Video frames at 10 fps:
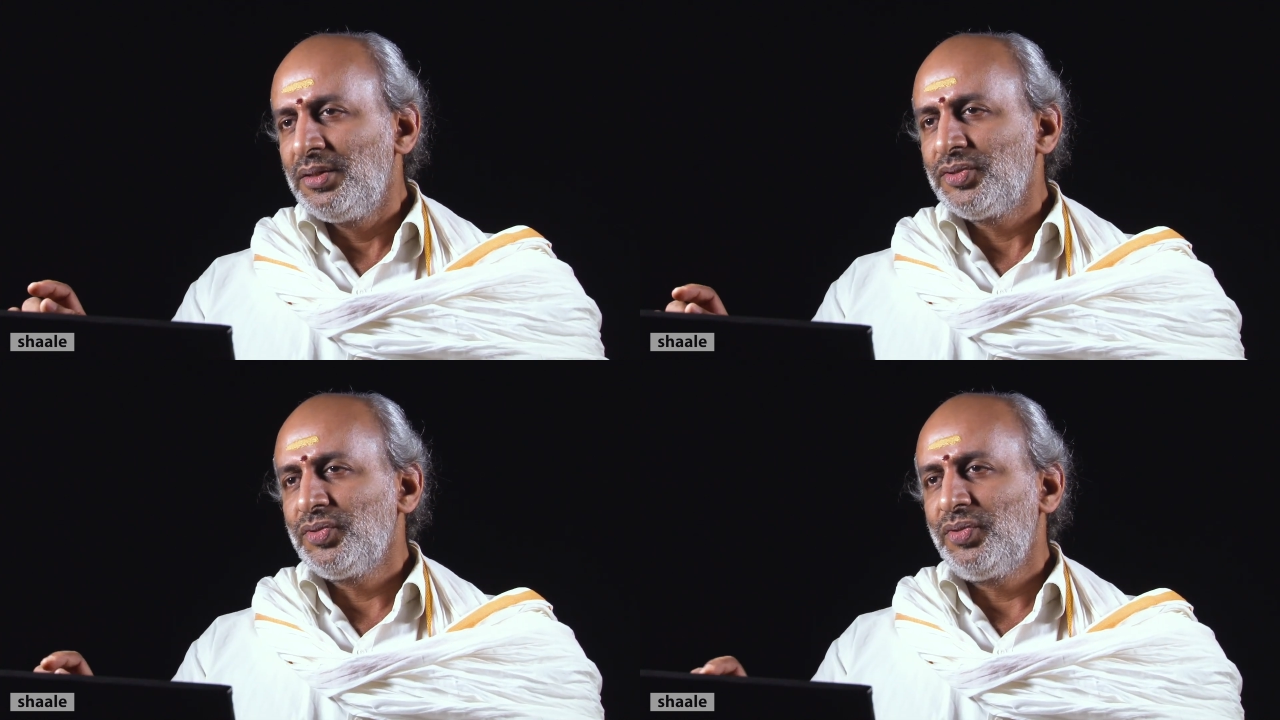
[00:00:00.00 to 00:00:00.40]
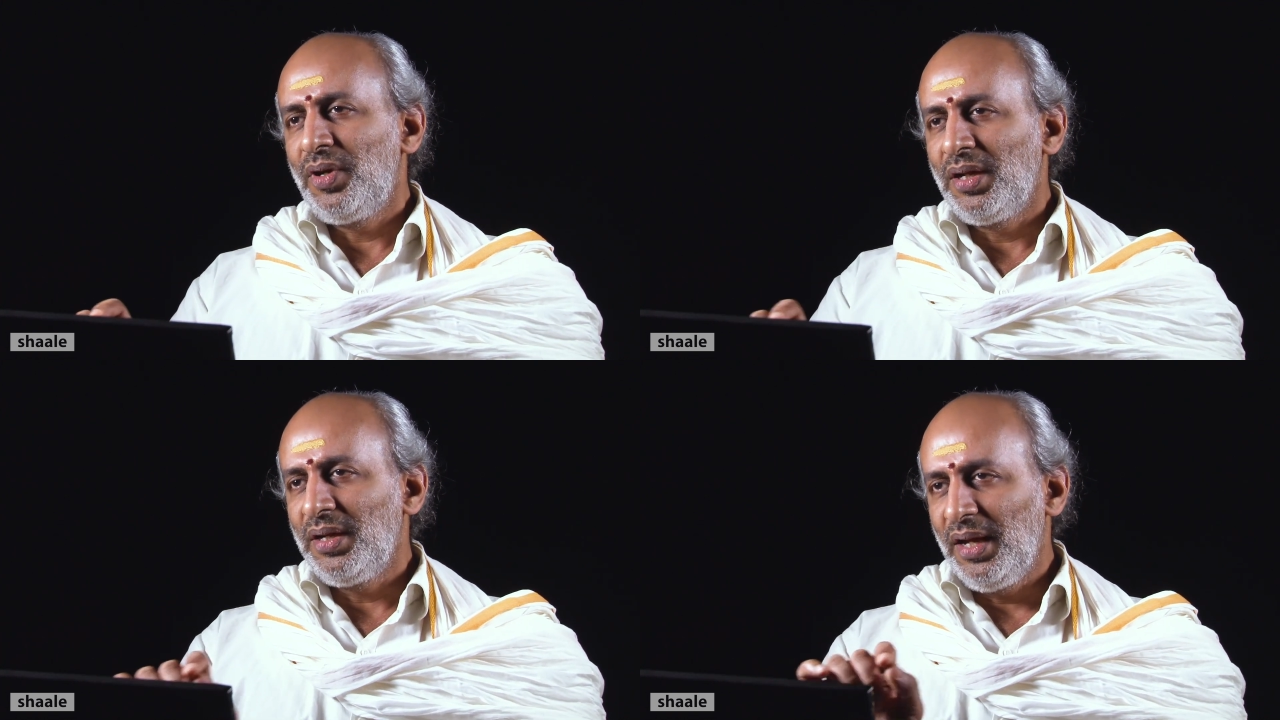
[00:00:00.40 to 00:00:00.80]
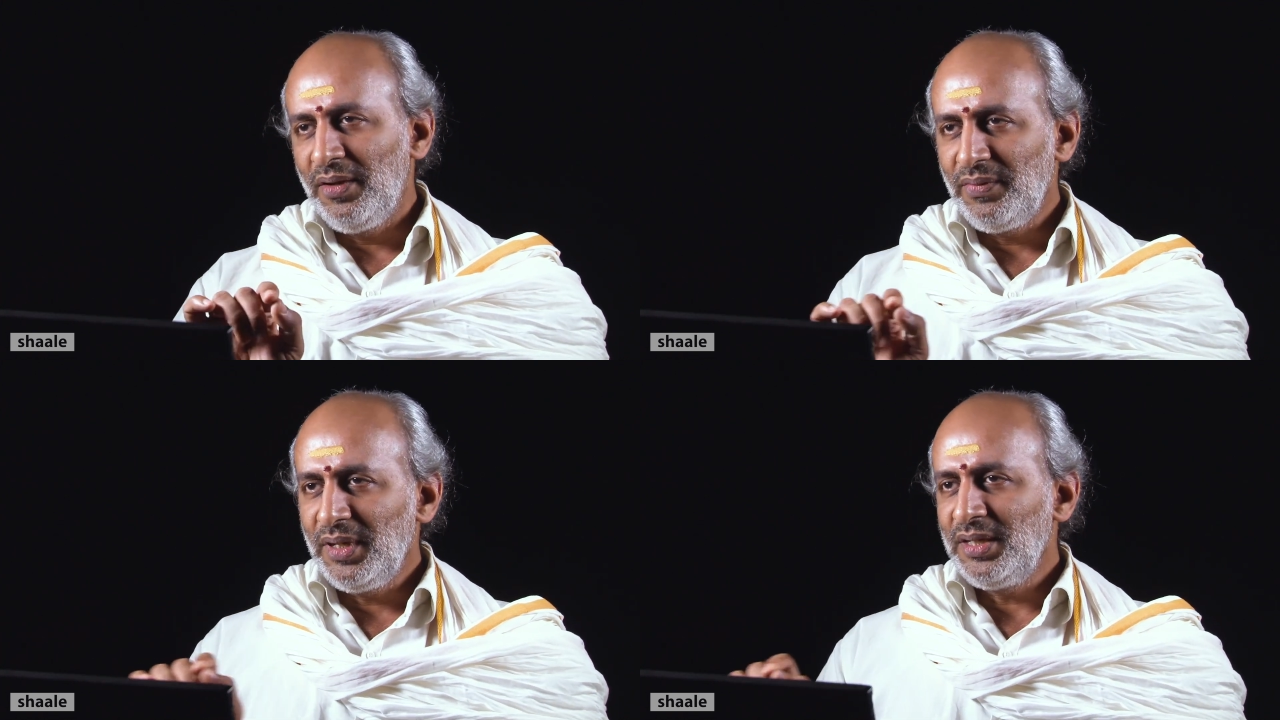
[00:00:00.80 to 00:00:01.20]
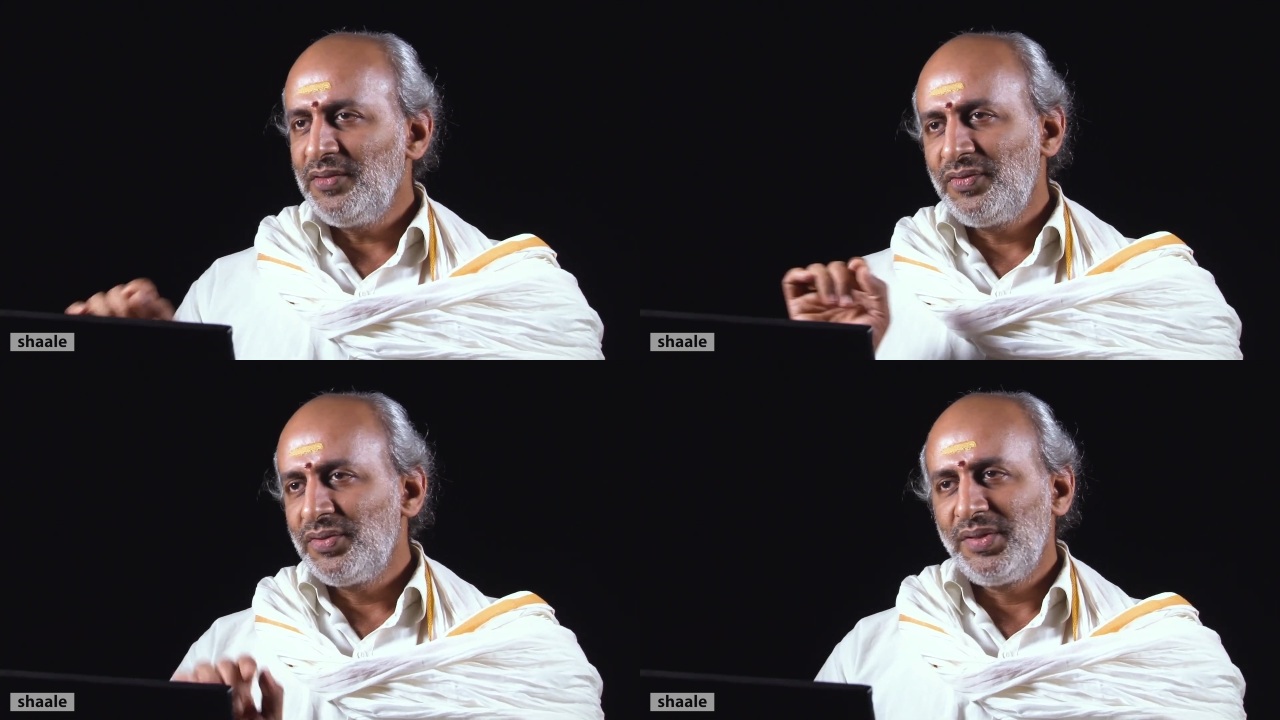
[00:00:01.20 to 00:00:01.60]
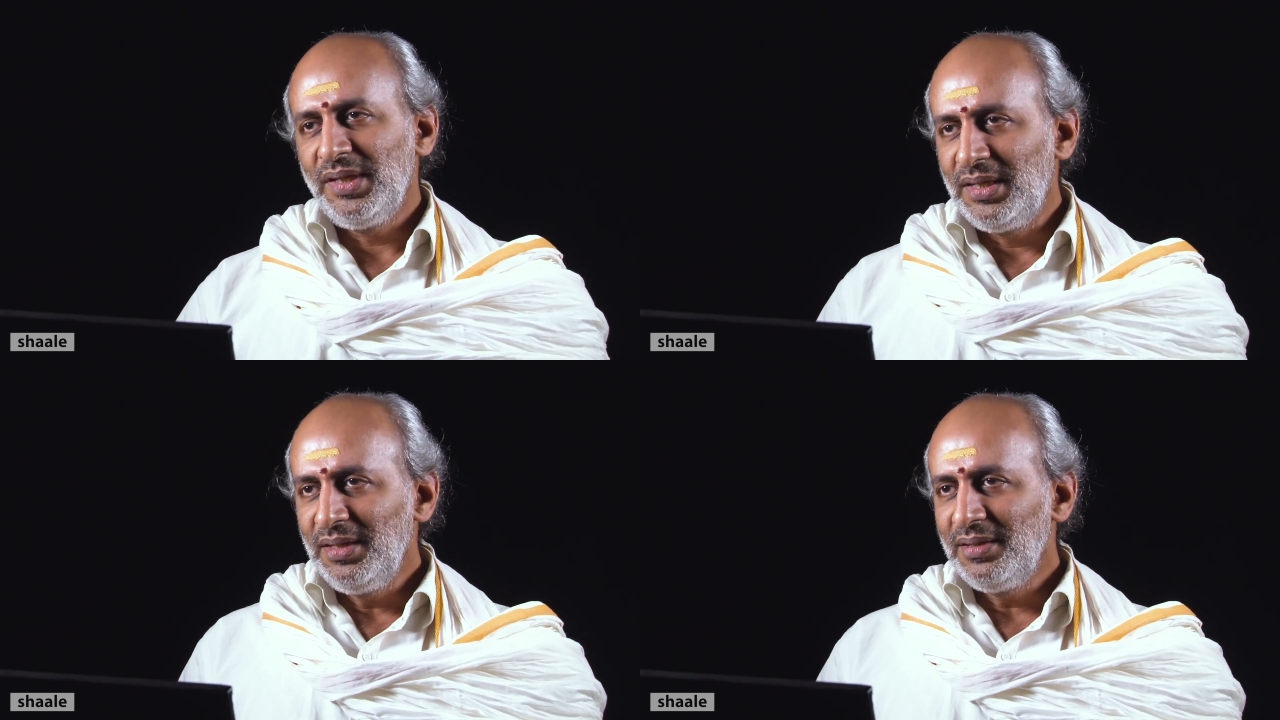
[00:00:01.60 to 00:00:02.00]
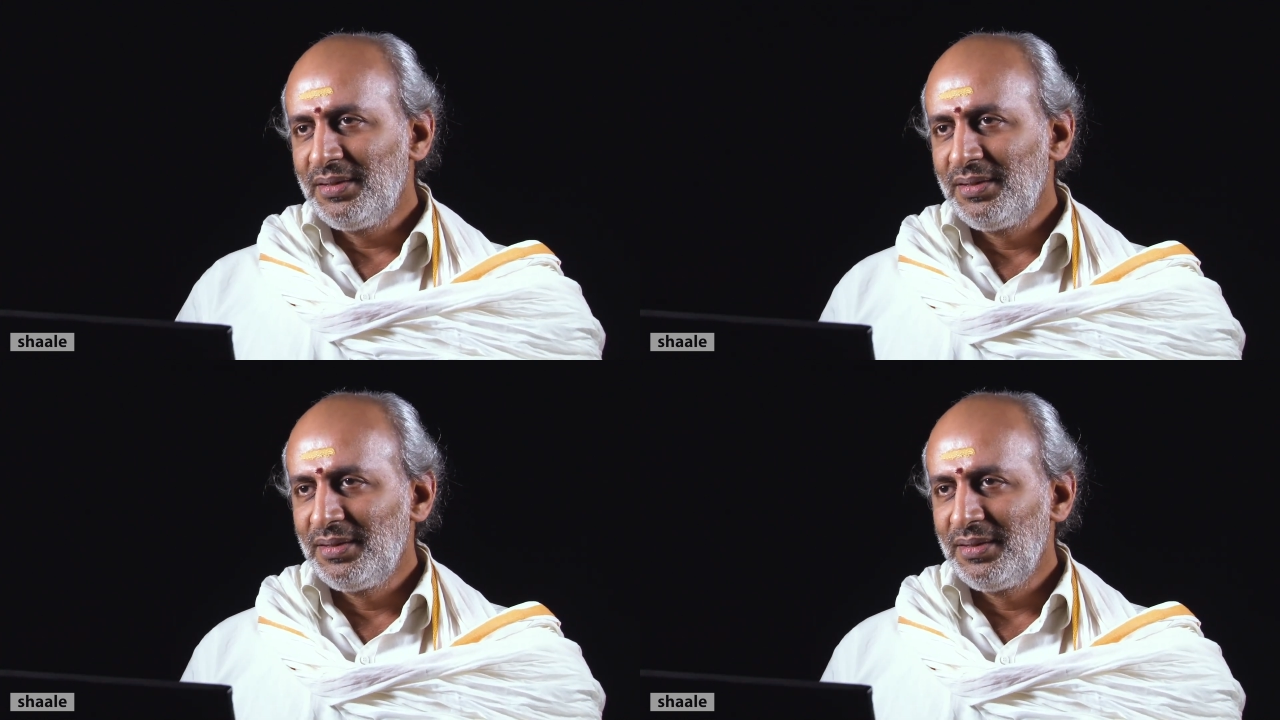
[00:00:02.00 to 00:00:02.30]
So, on an average if you see,